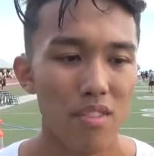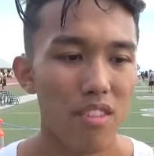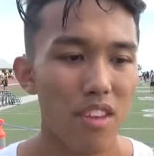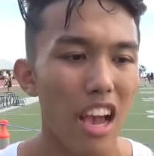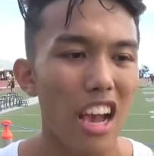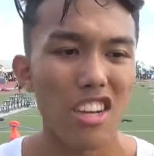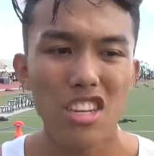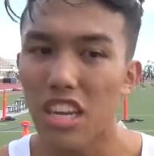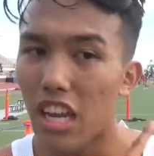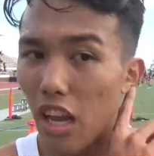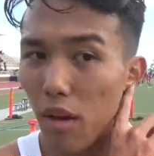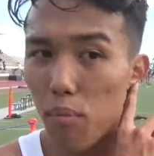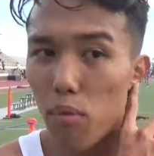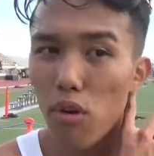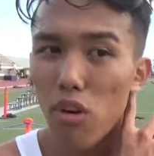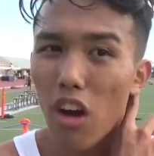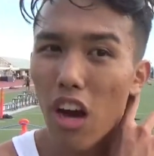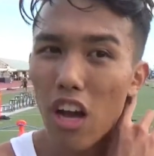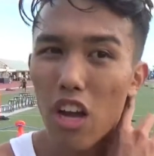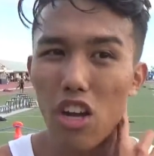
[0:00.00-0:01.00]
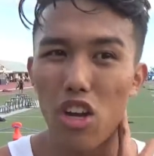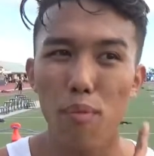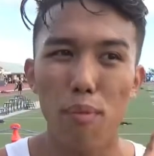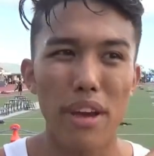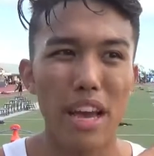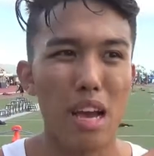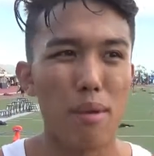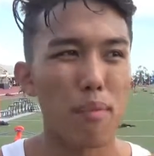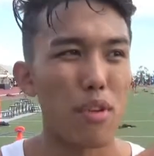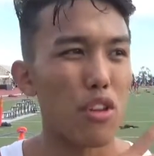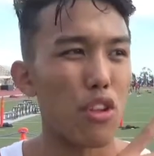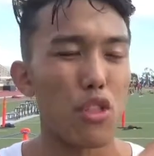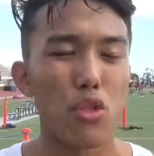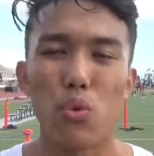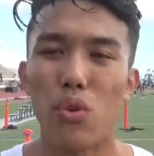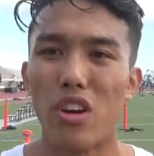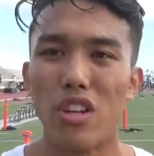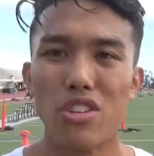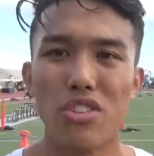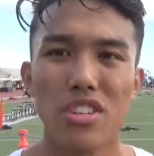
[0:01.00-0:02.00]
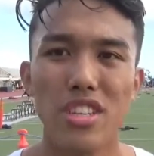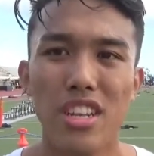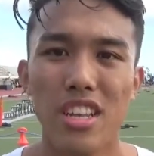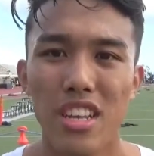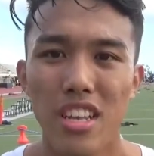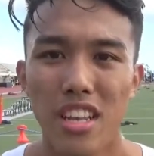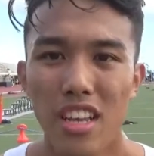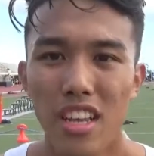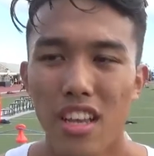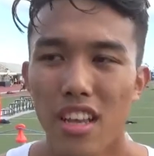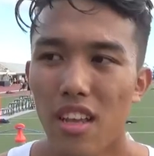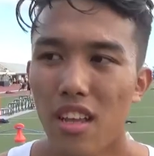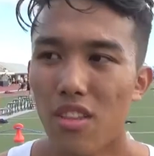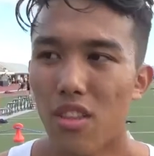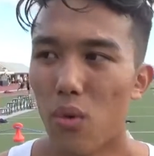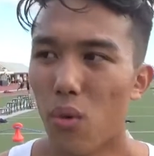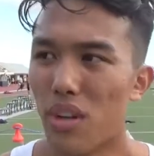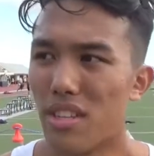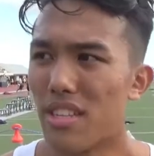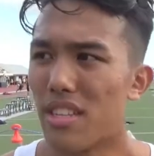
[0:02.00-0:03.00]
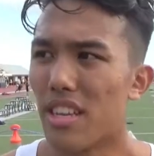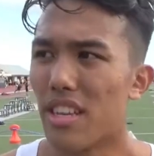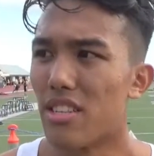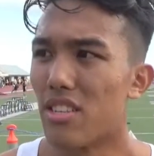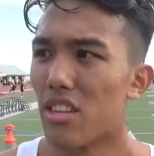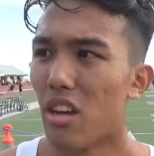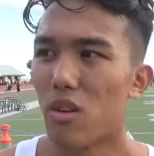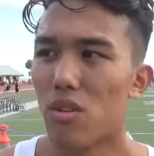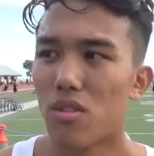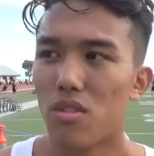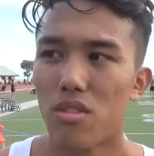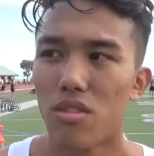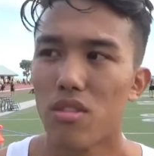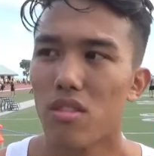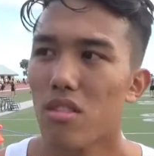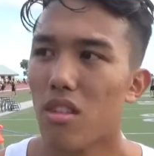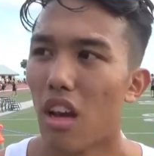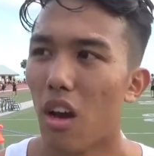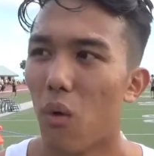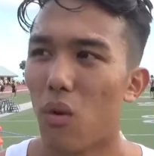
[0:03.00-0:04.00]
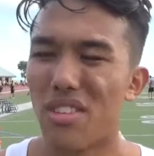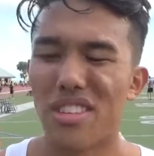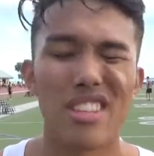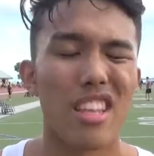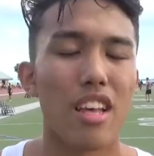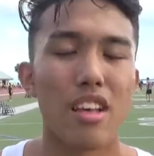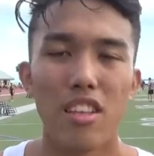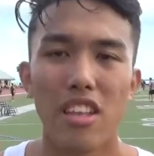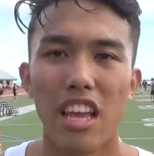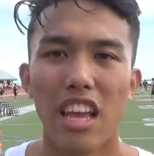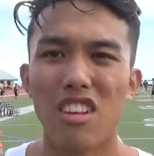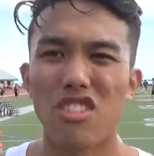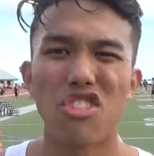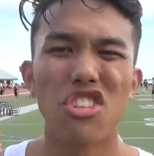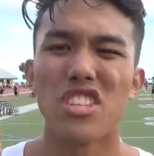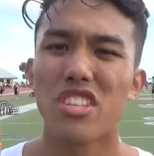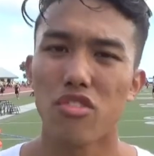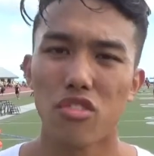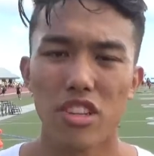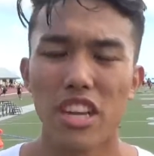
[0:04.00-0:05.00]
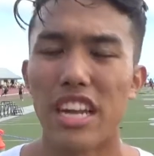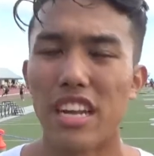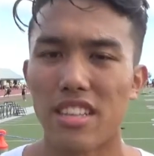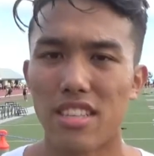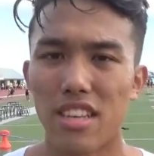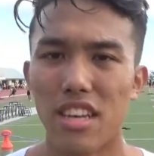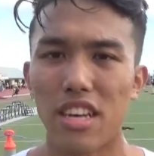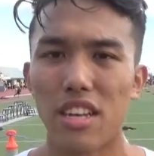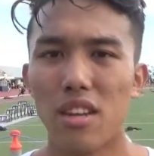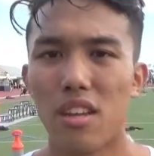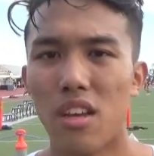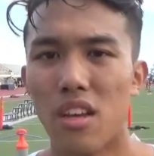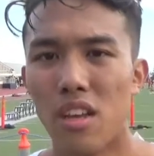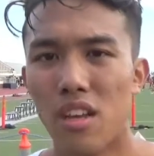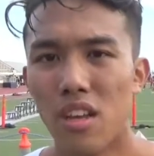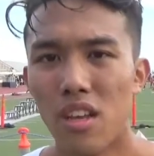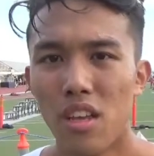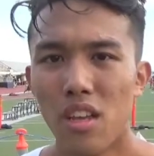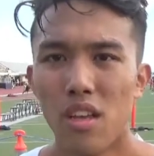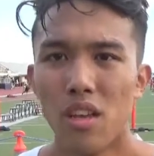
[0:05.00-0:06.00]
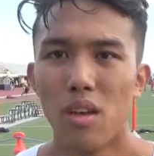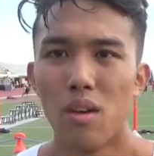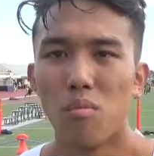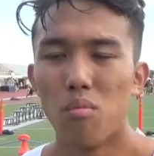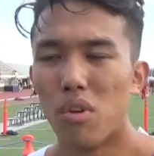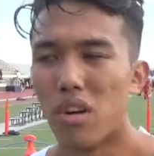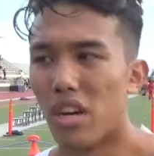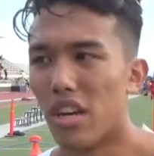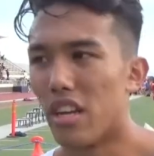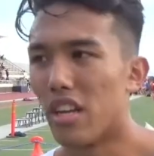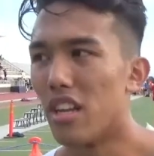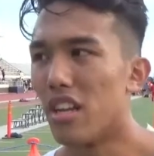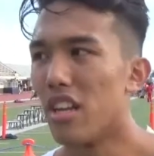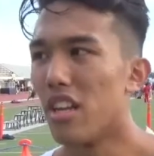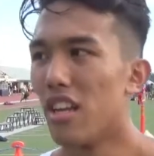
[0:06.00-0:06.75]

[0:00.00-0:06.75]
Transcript: Actually, I hurt my hammy in the 300. The 110s, it was just kind of tight. But.